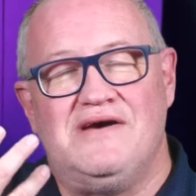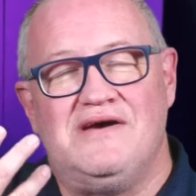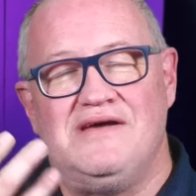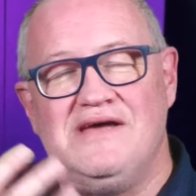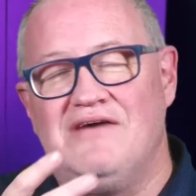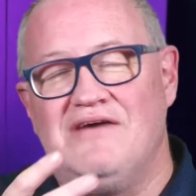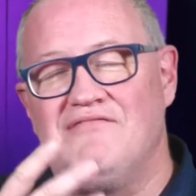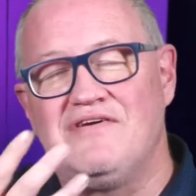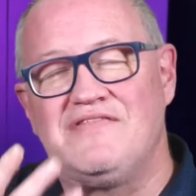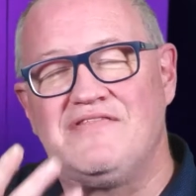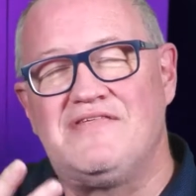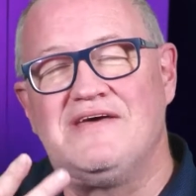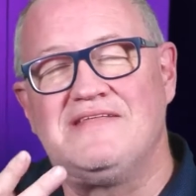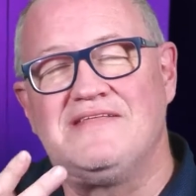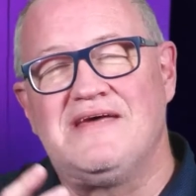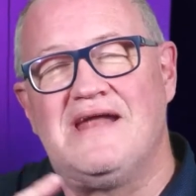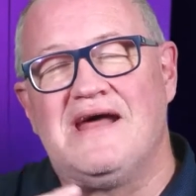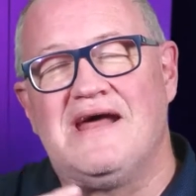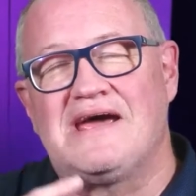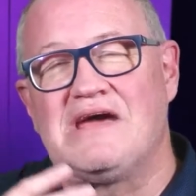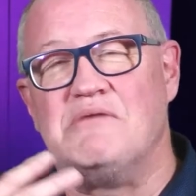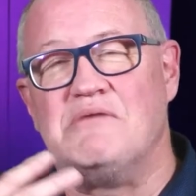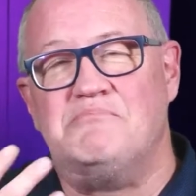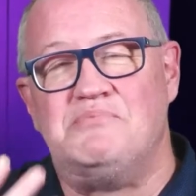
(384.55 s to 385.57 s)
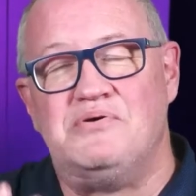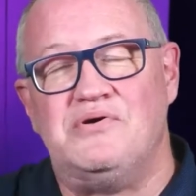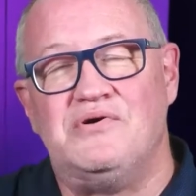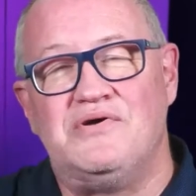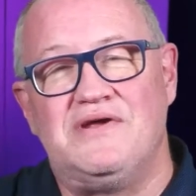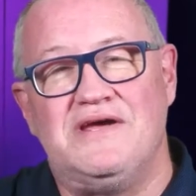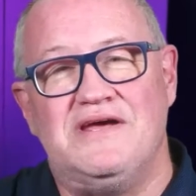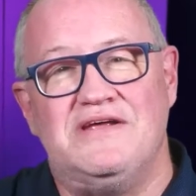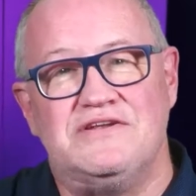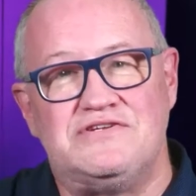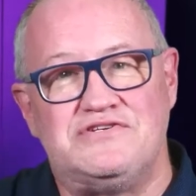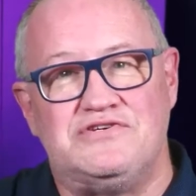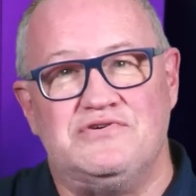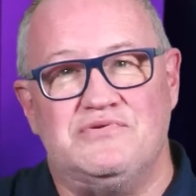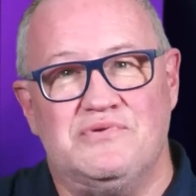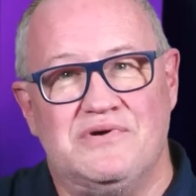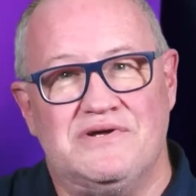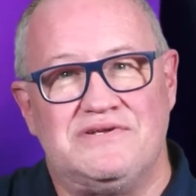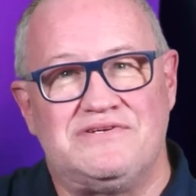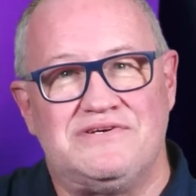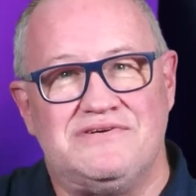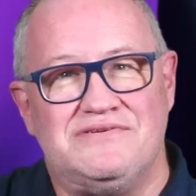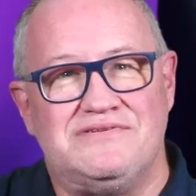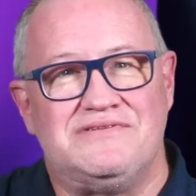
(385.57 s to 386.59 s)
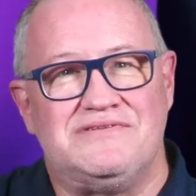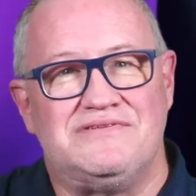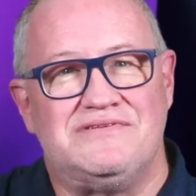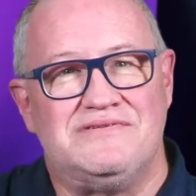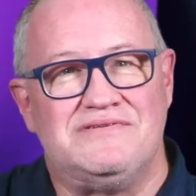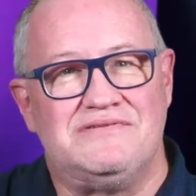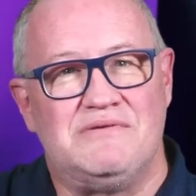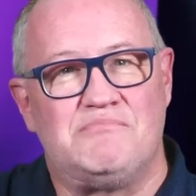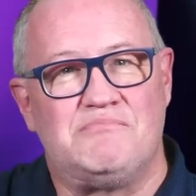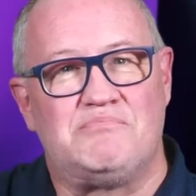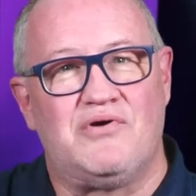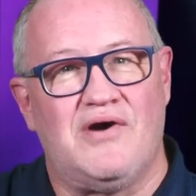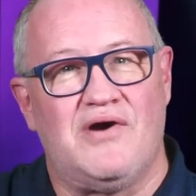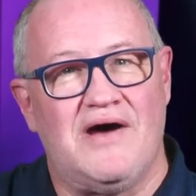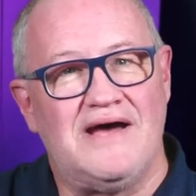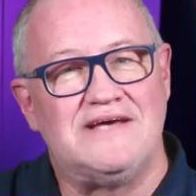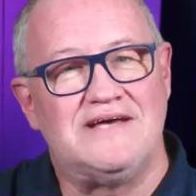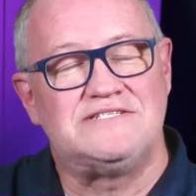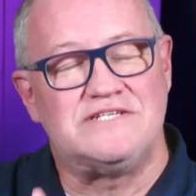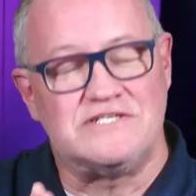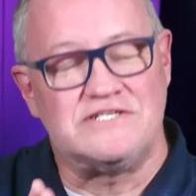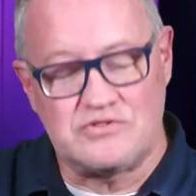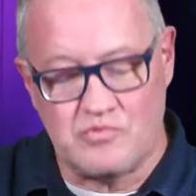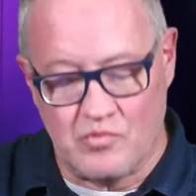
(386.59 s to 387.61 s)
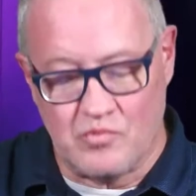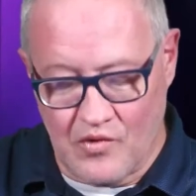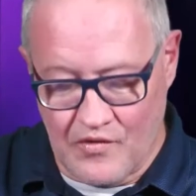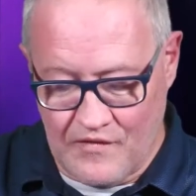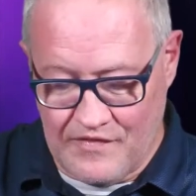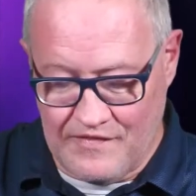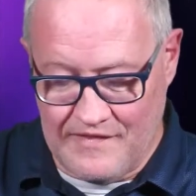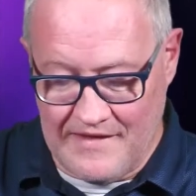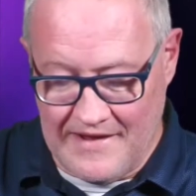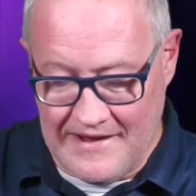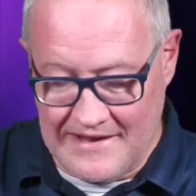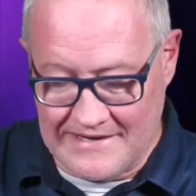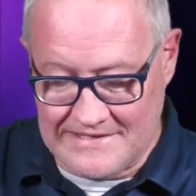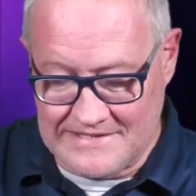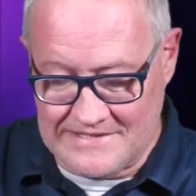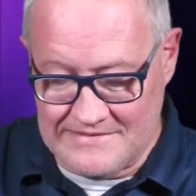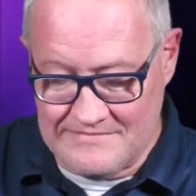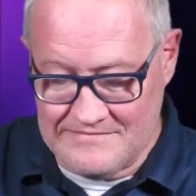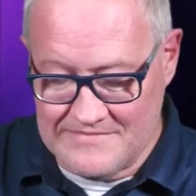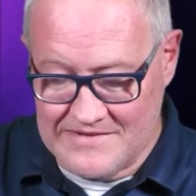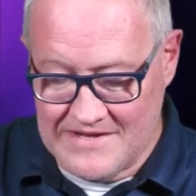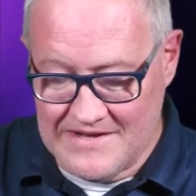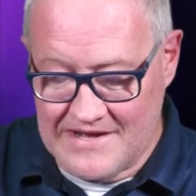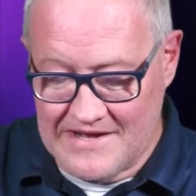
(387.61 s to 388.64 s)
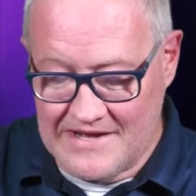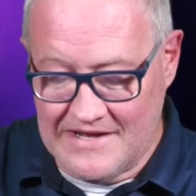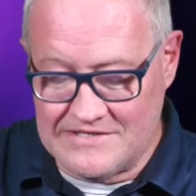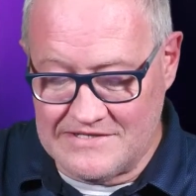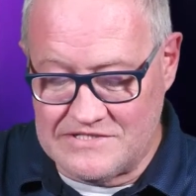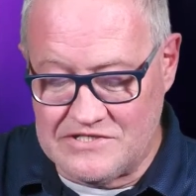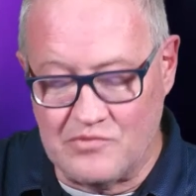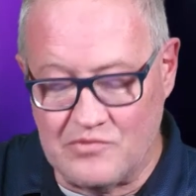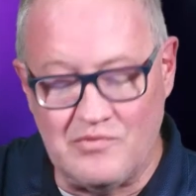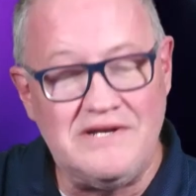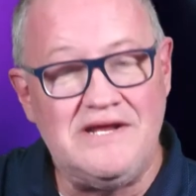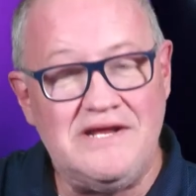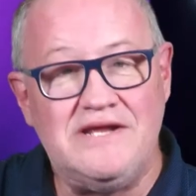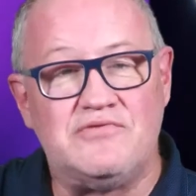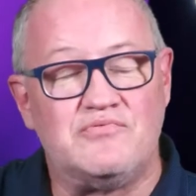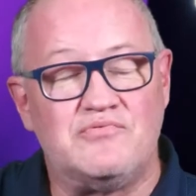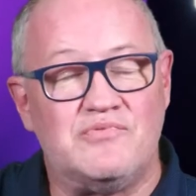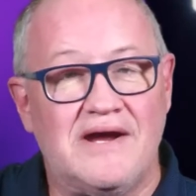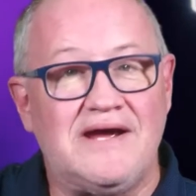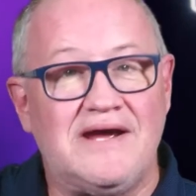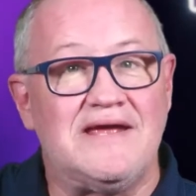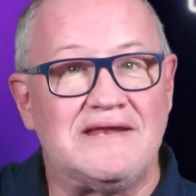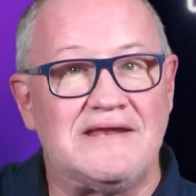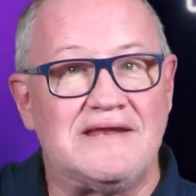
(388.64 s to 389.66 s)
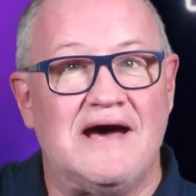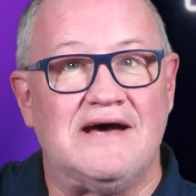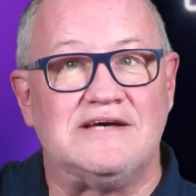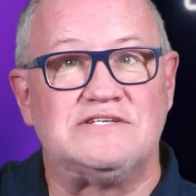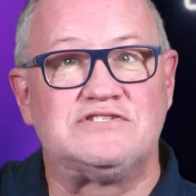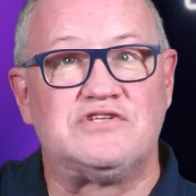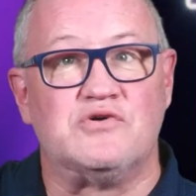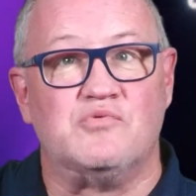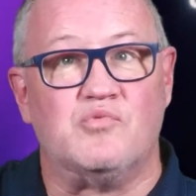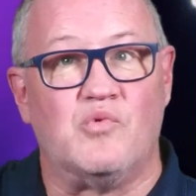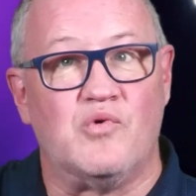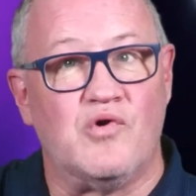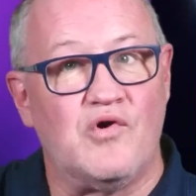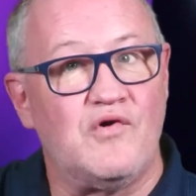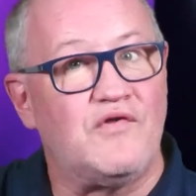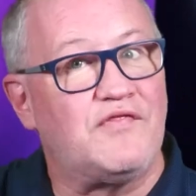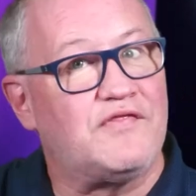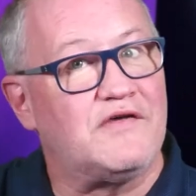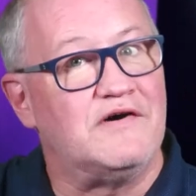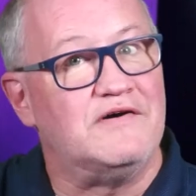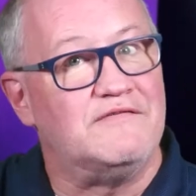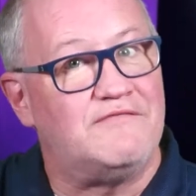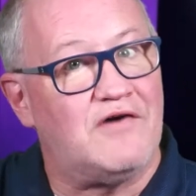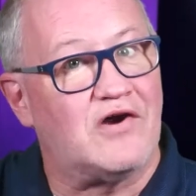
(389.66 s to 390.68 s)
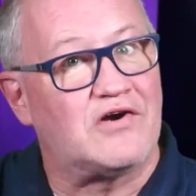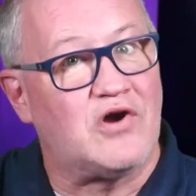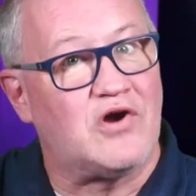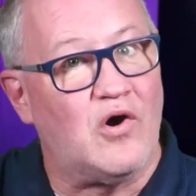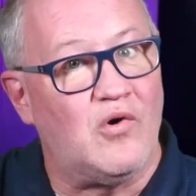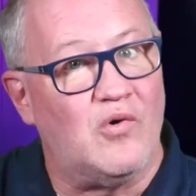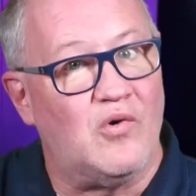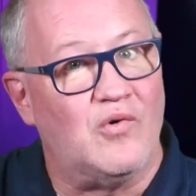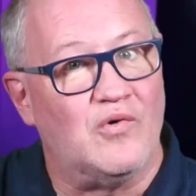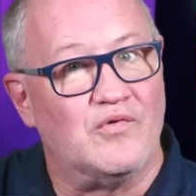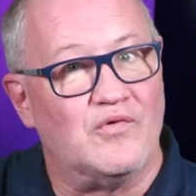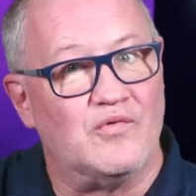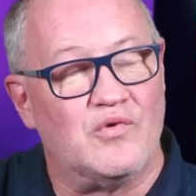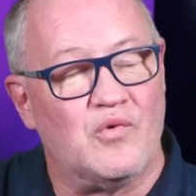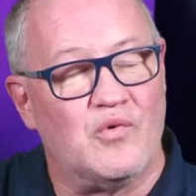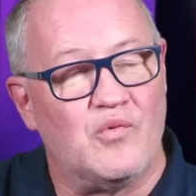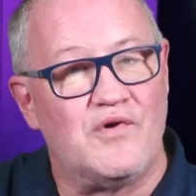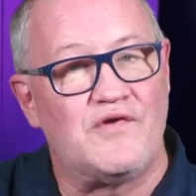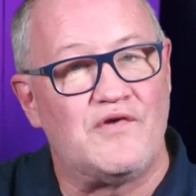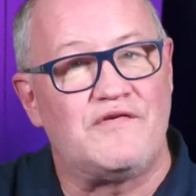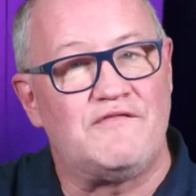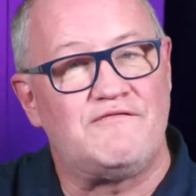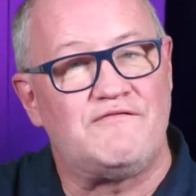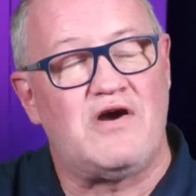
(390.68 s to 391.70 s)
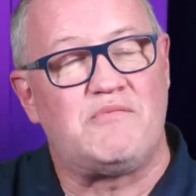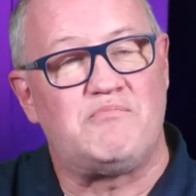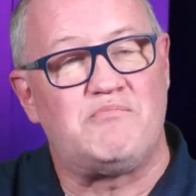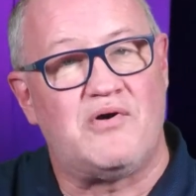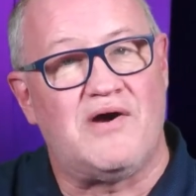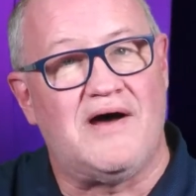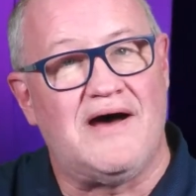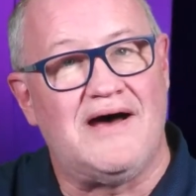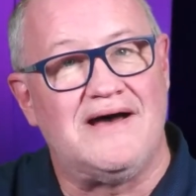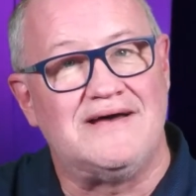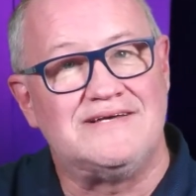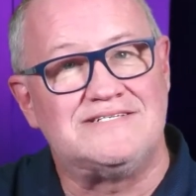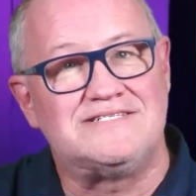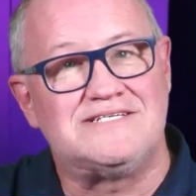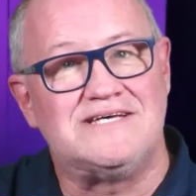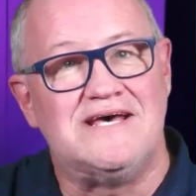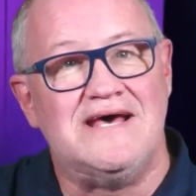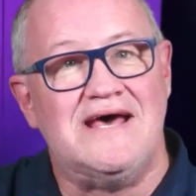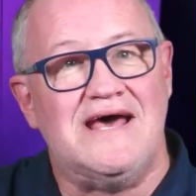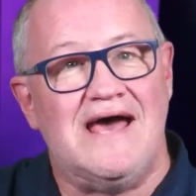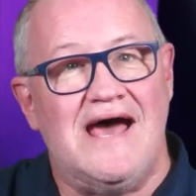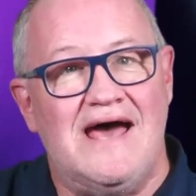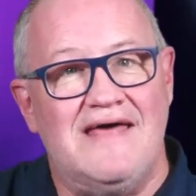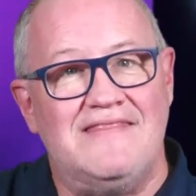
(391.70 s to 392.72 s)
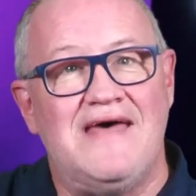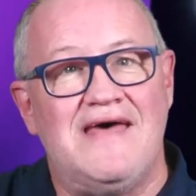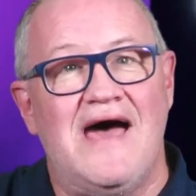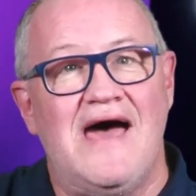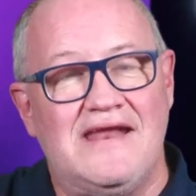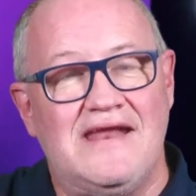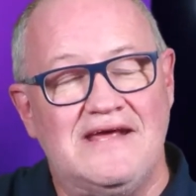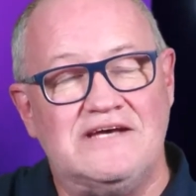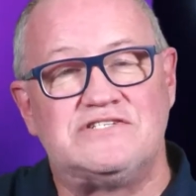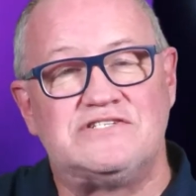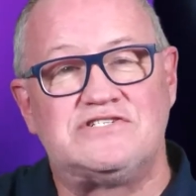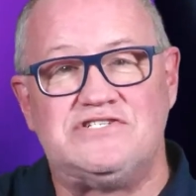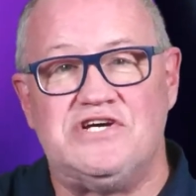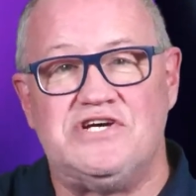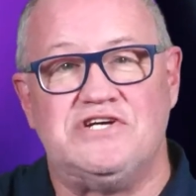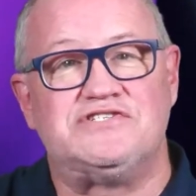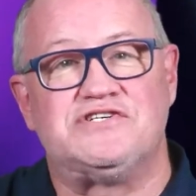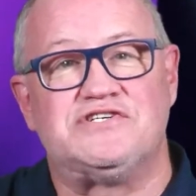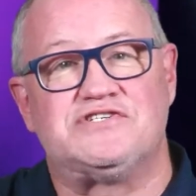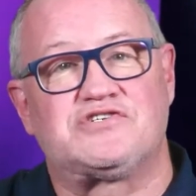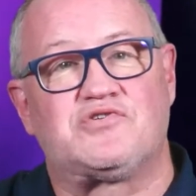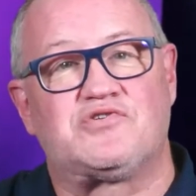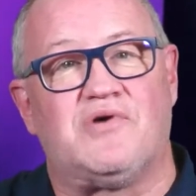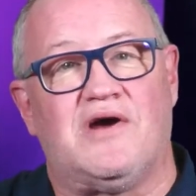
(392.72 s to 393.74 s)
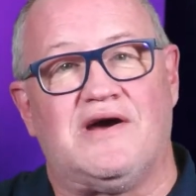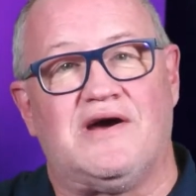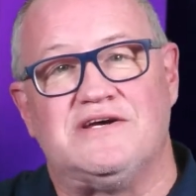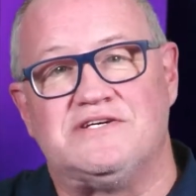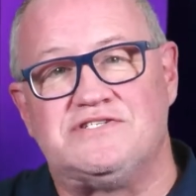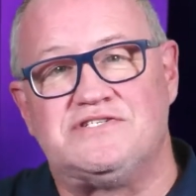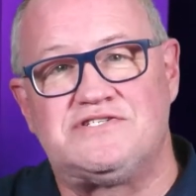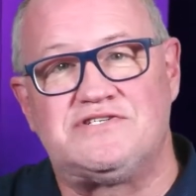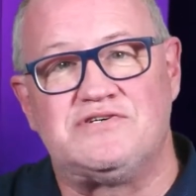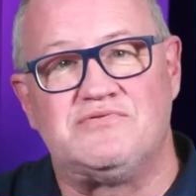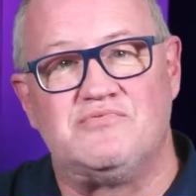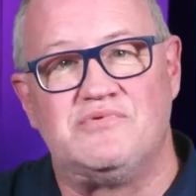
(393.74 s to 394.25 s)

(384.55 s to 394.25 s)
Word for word: everything that i can put into it the prize is worth that and so we need to recognize the worth of our goal, the worth of our prize, and that is Jesus Christ.